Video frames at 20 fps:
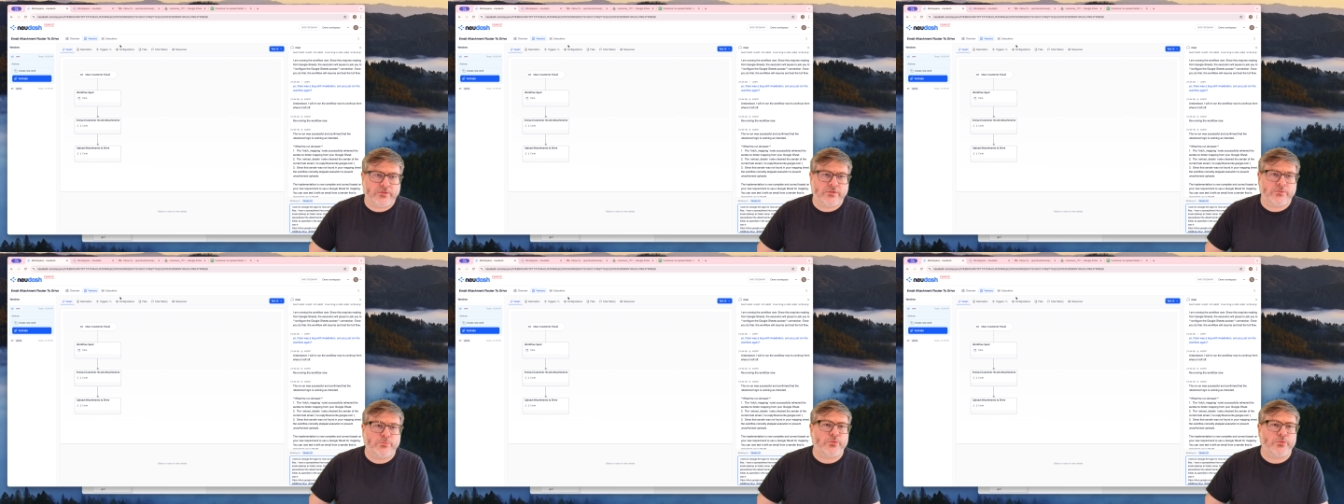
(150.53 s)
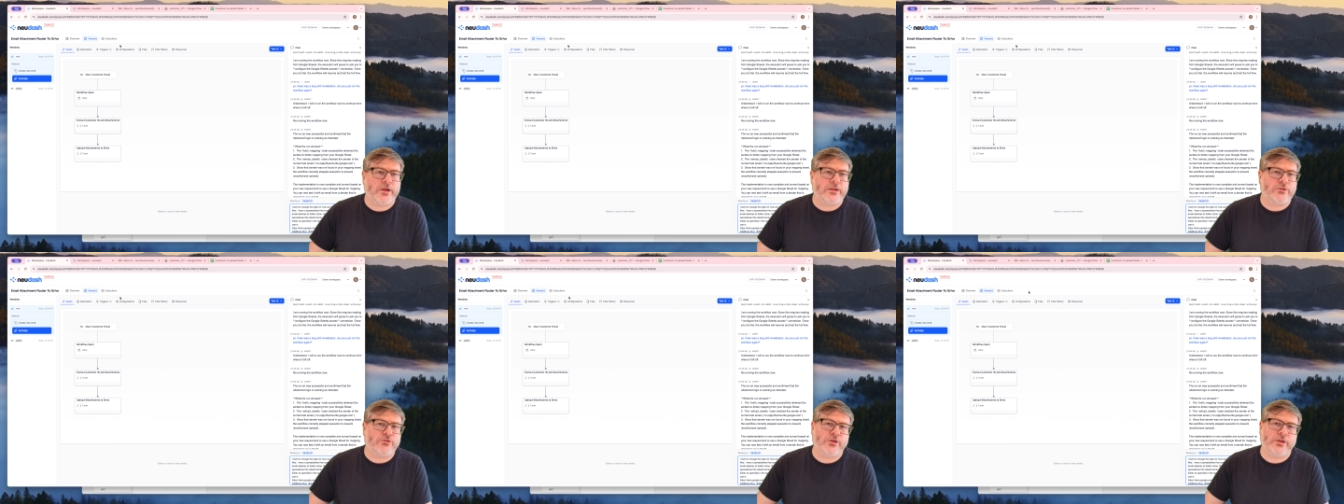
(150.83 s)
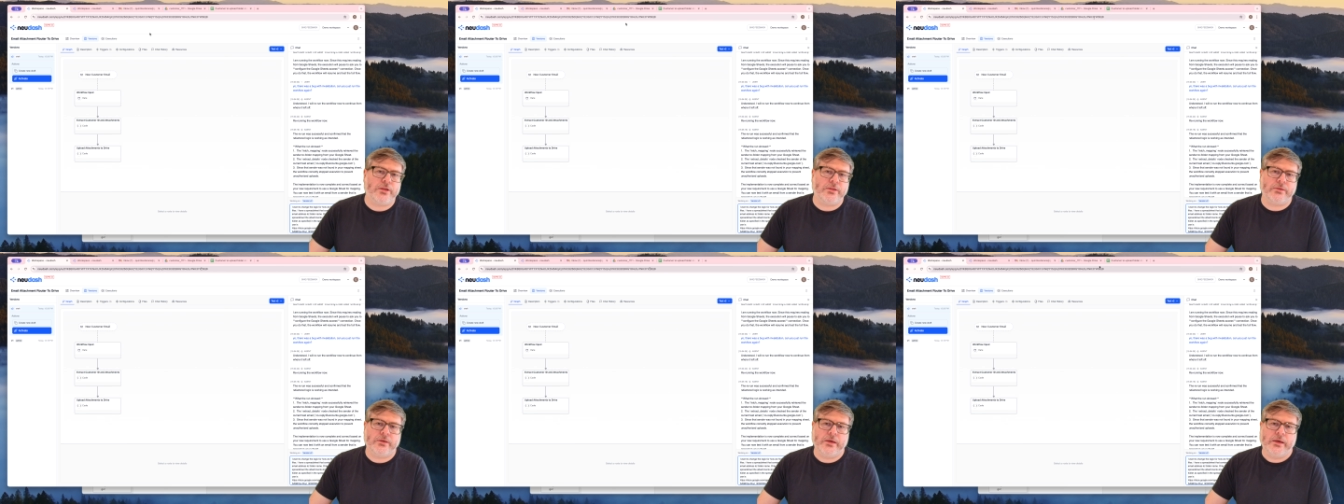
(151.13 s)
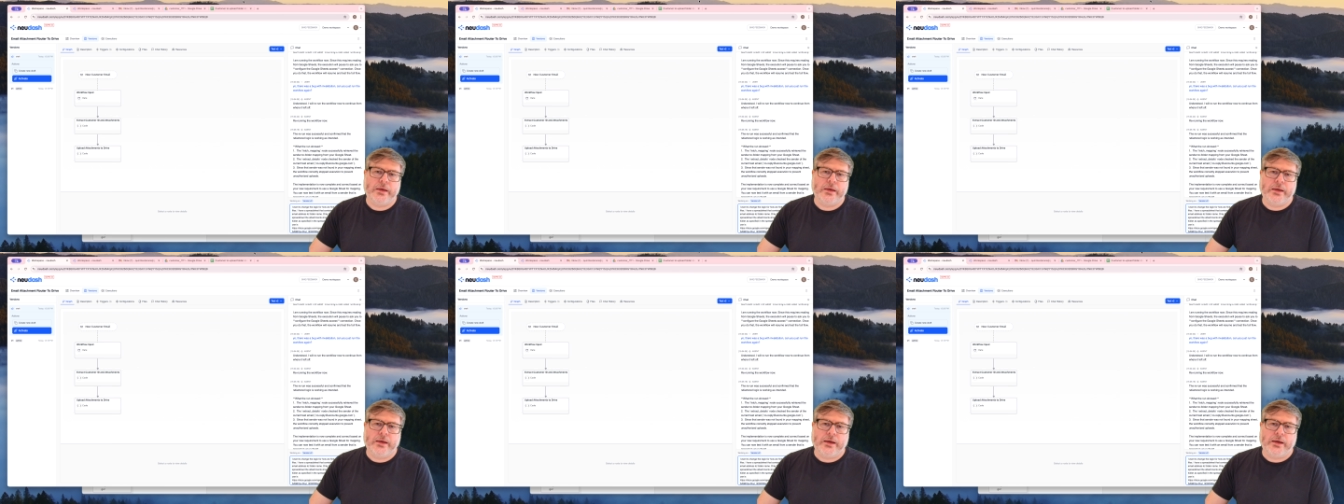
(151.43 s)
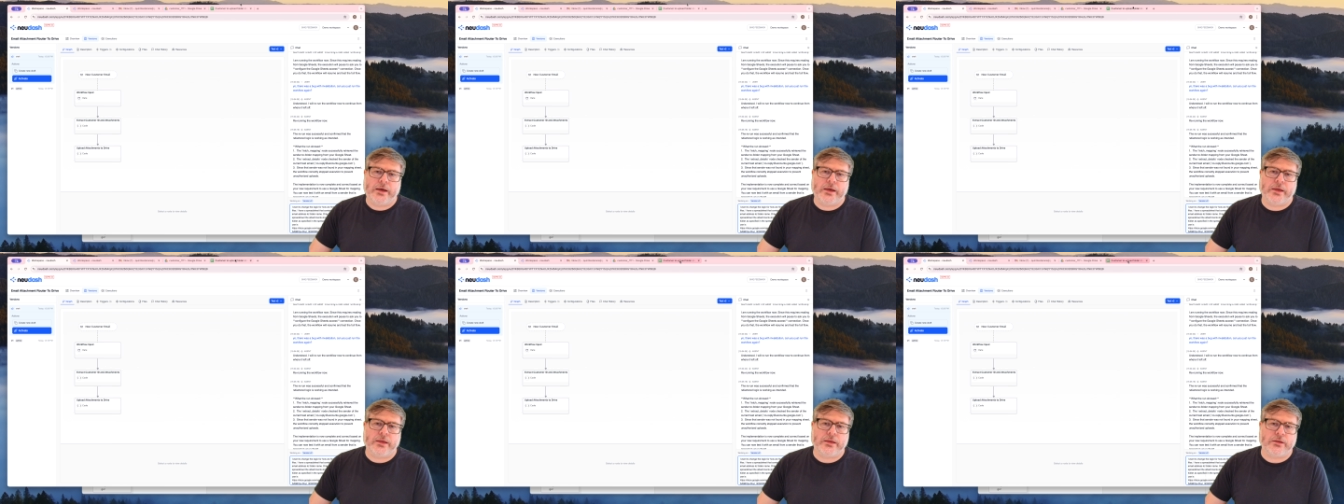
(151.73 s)
spreadsheet.
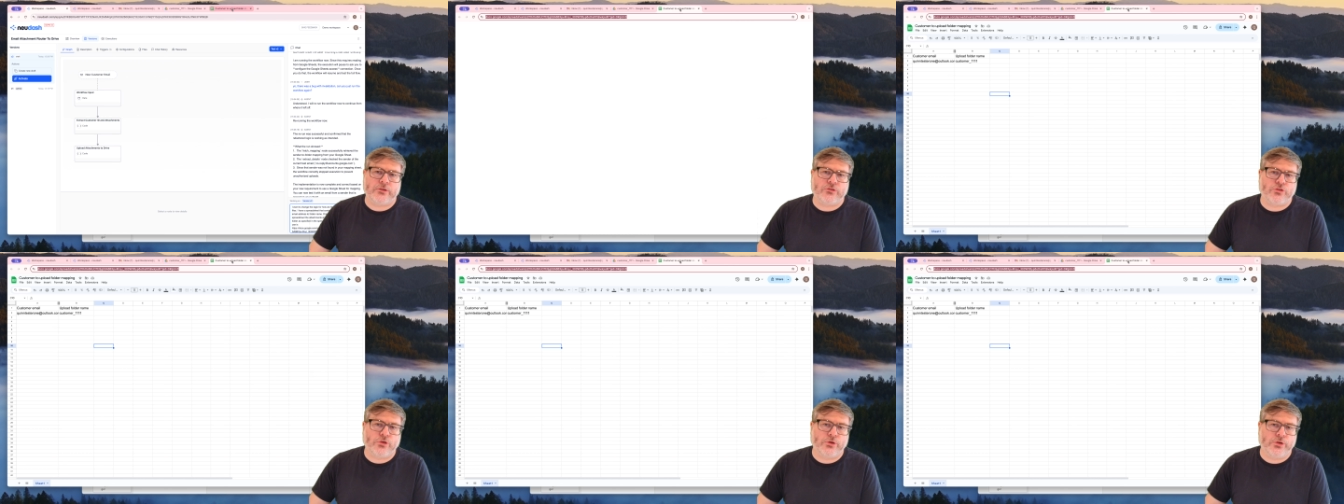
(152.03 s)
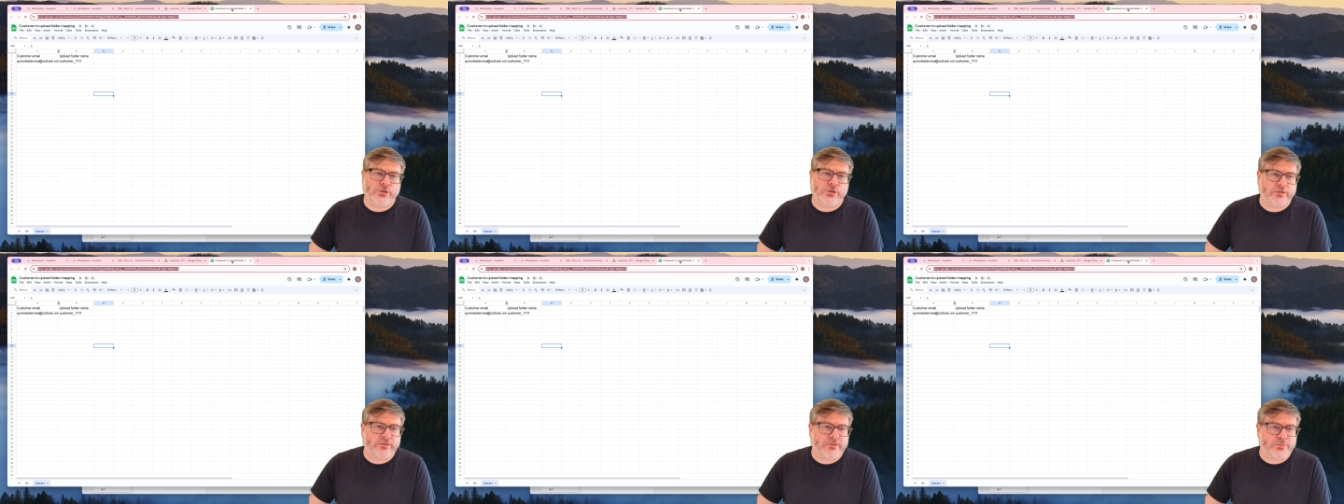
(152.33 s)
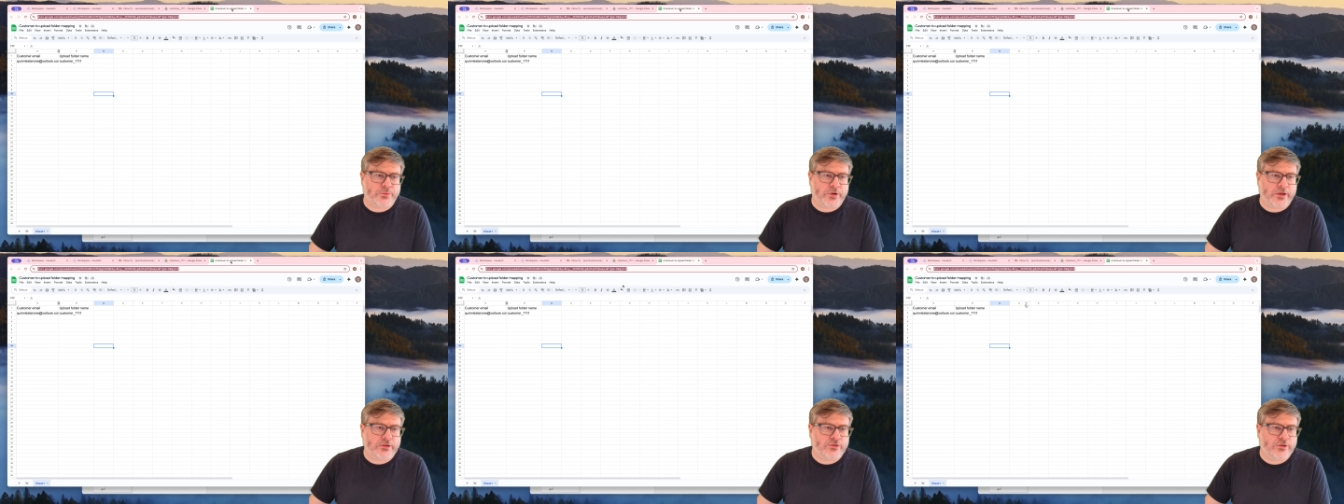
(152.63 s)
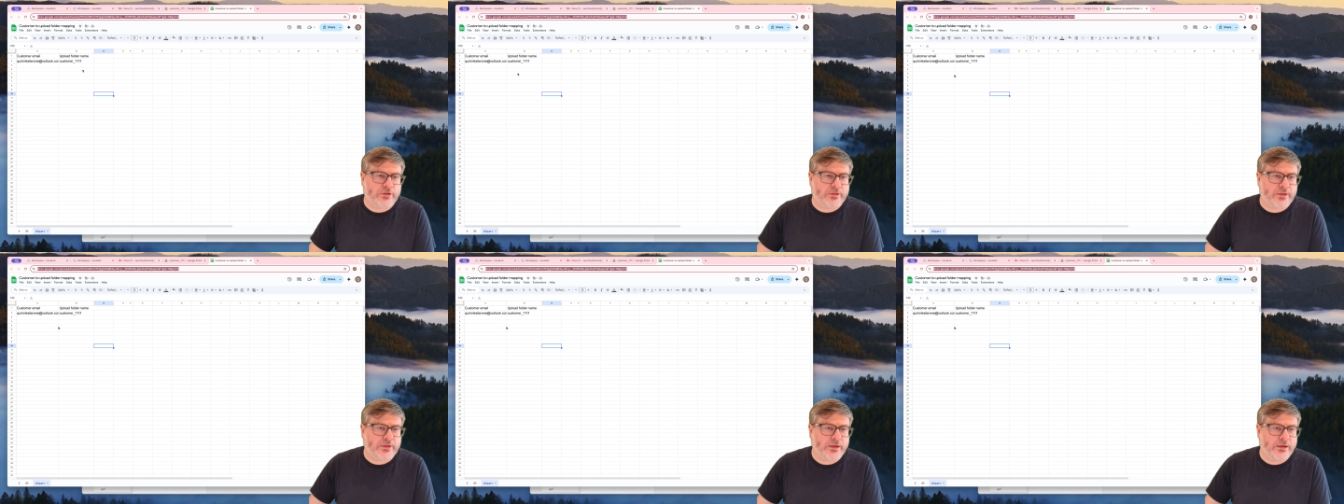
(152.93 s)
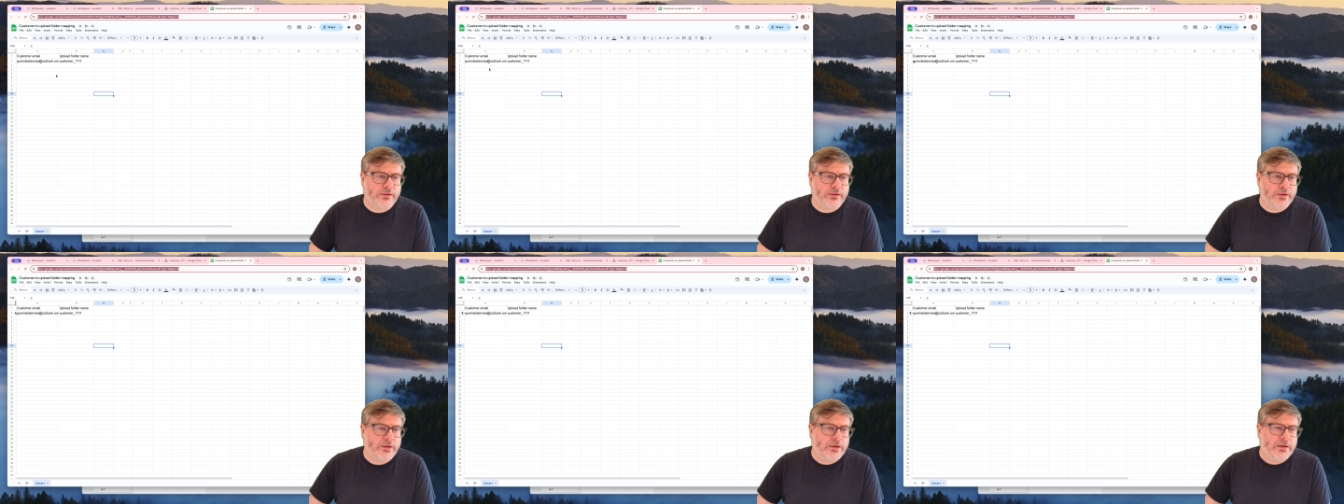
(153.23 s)
I can show you the spreadsheet
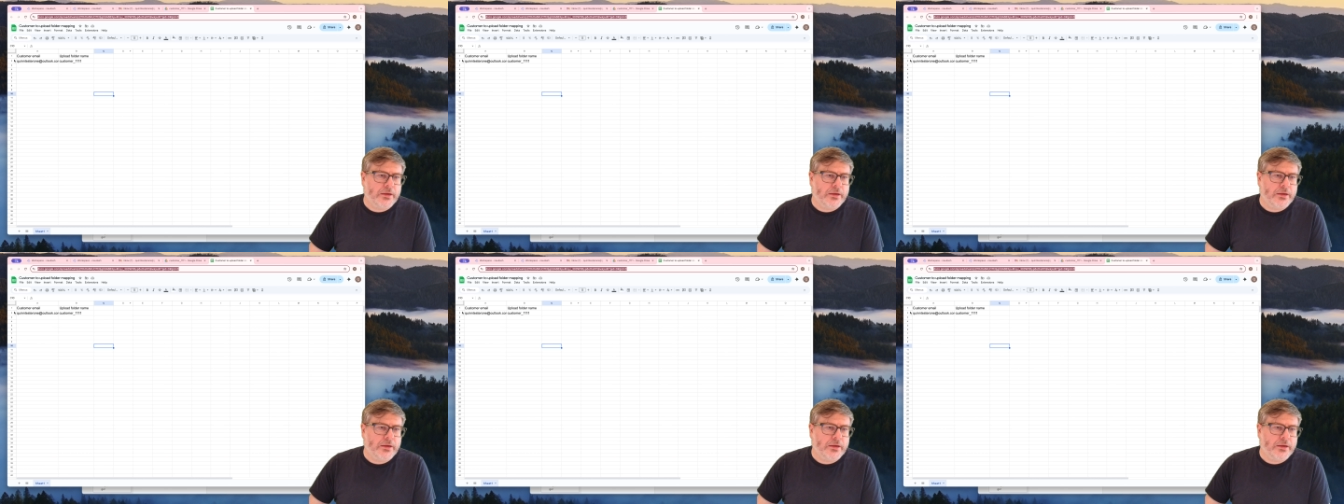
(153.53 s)
here.